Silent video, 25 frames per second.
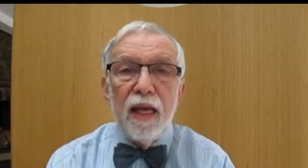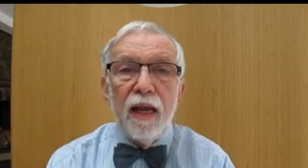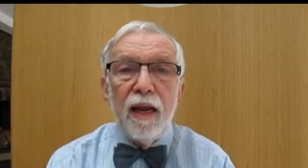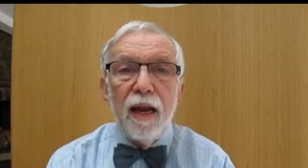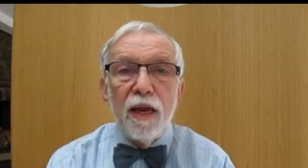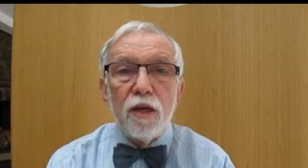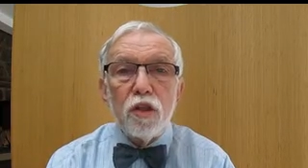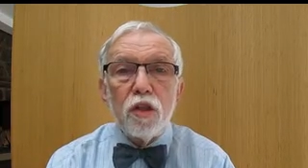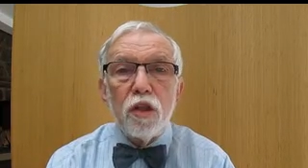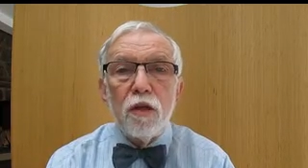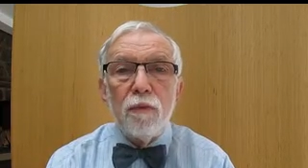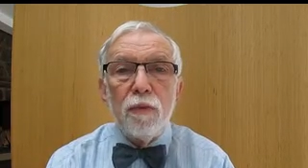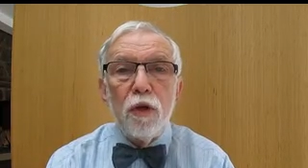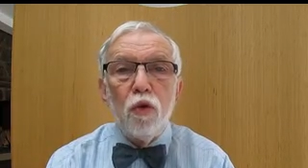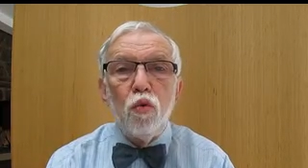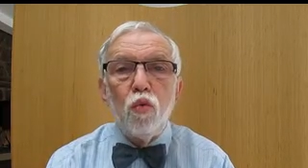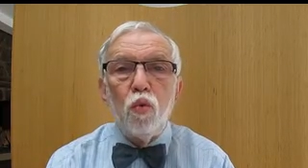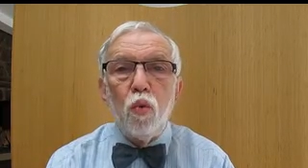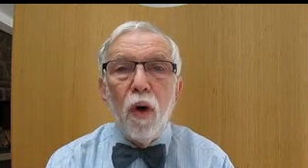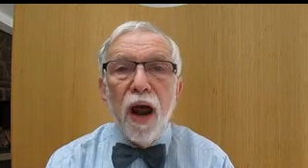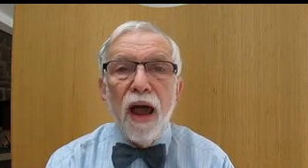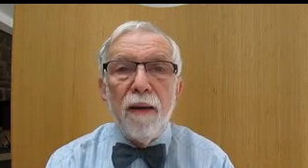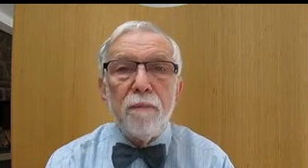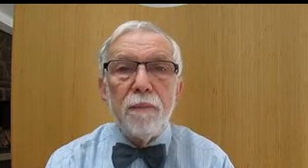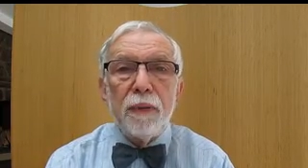it has to be
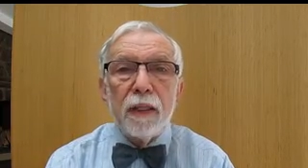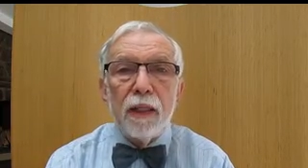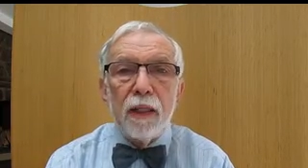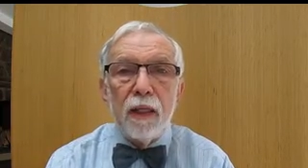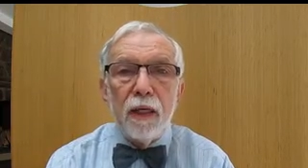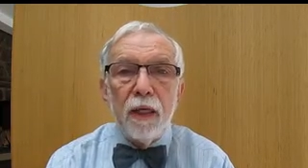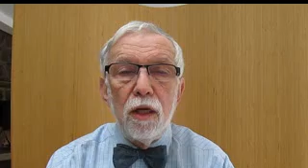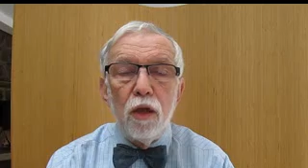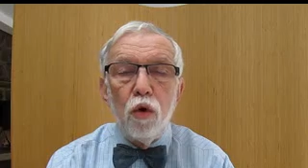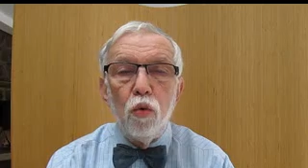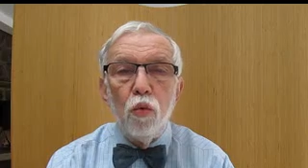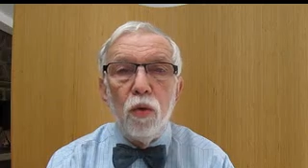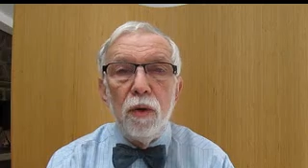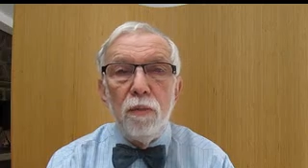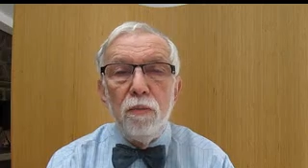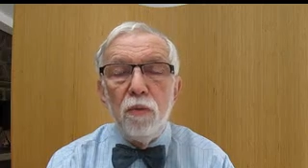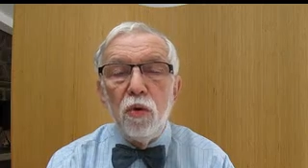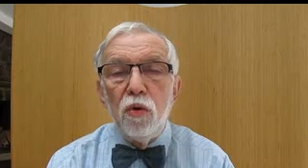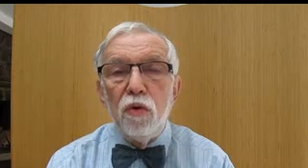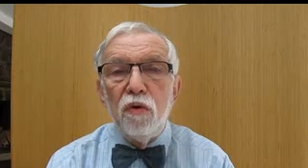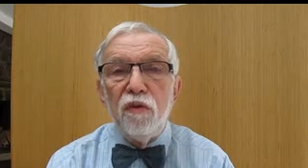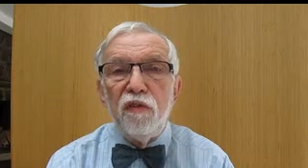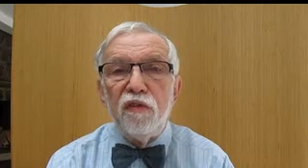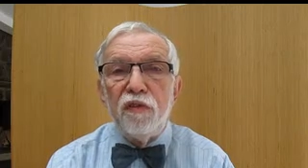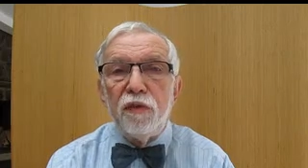rapidly
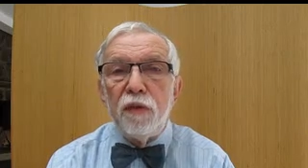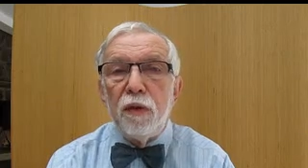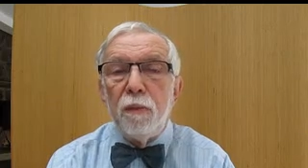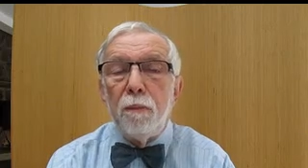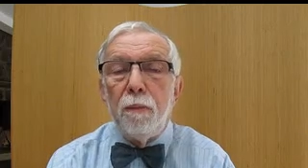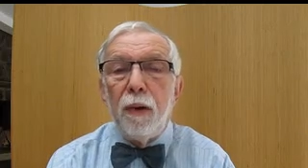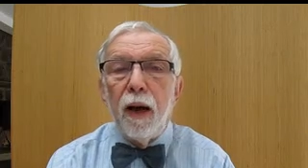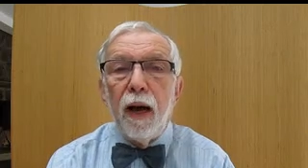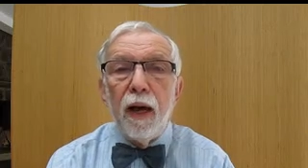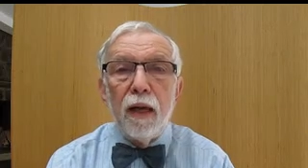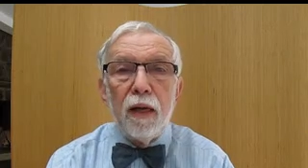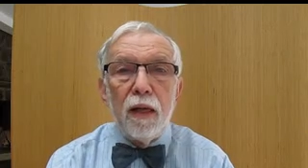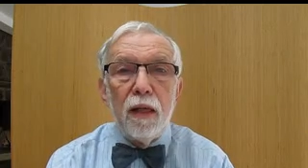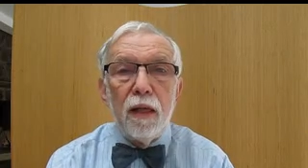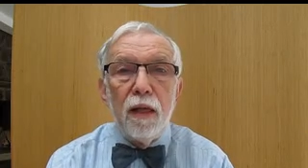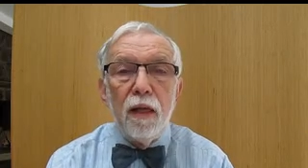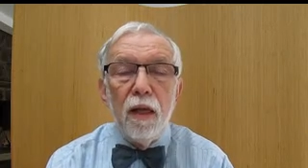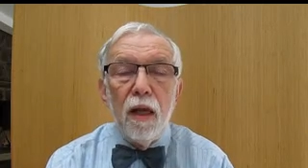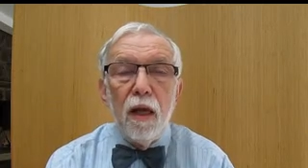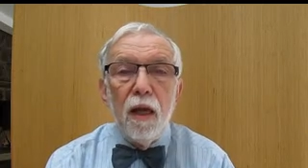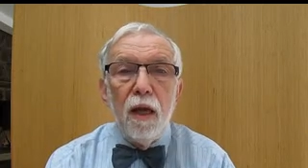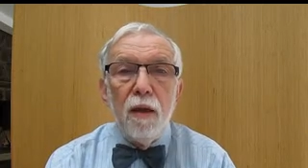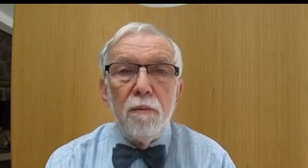removed from the body